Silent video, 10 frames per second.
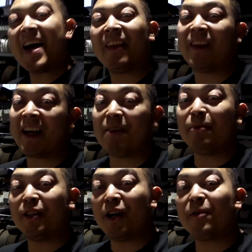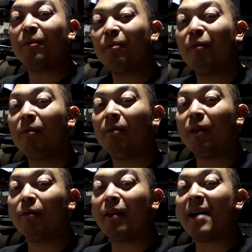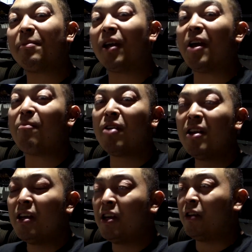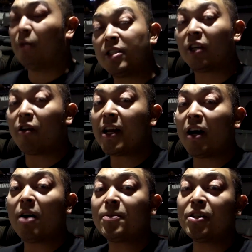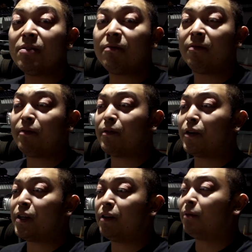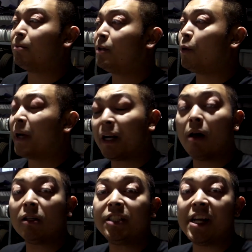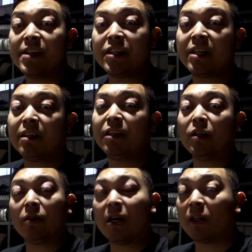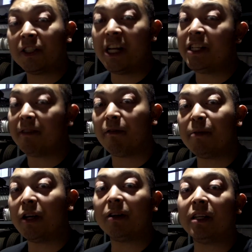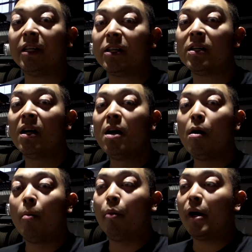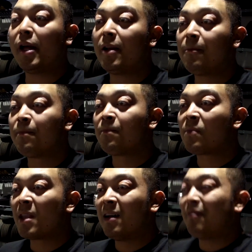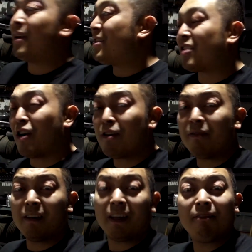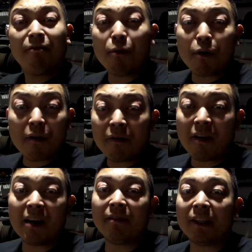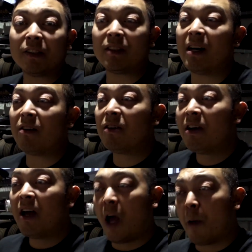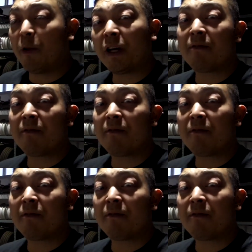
I think I'm done with the wrap game. It's a great option for quick color changing, color changing from year to year, but I've had this car for like 4 or 5 years now. I'm looking